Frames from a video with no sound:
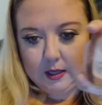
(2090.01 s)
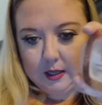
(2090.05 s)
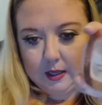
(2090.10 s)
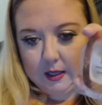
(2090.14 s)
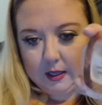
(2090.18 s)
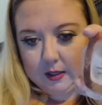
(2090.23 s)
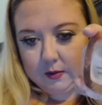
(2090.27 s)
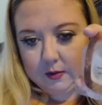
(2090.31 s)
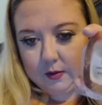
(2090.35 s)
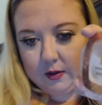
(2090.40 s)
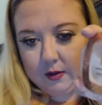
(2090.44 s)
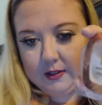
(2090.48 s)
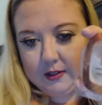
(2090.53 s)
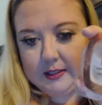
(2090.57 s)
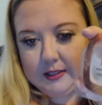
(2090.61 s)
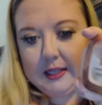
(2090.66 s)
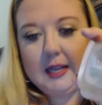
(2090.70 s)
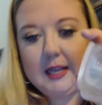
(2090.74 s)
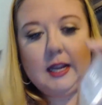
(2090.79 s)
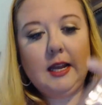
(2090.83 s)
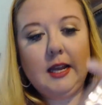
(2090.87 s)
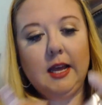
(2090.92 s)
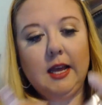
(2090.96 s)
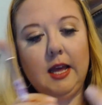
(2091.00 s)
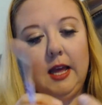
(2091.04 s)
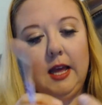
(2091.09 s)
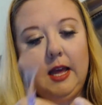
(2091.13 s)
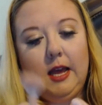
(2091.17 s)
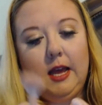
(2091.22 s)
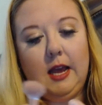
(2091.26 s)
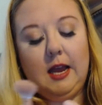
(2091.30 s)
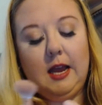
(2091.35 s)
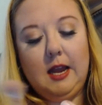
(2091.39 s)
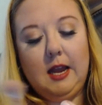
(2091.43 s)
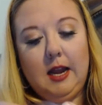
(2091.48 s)
that's what it looks like.
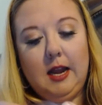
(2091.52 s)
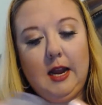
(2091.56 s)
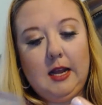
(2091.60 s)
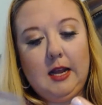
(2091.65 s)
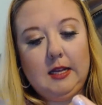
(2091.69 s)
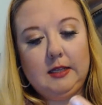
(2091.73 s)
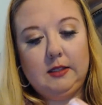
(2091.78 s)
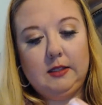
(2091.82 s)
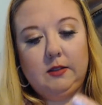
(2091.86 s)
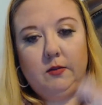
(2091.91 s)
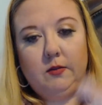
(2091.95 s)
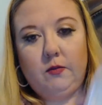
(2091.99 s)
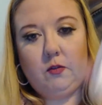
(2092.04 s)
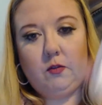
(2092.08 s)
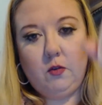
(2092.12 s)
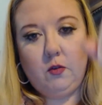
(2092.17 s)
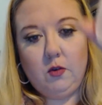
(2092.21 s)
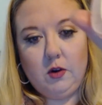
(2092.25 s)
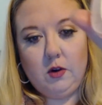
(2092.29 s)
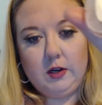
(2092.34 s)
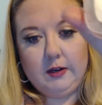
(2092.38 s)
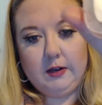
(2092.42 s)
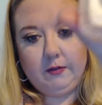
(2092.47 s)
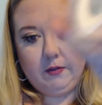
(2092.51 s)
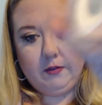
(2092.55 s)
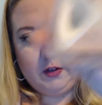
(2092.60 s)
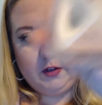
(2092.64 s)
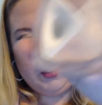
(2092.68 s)
And it has 4 different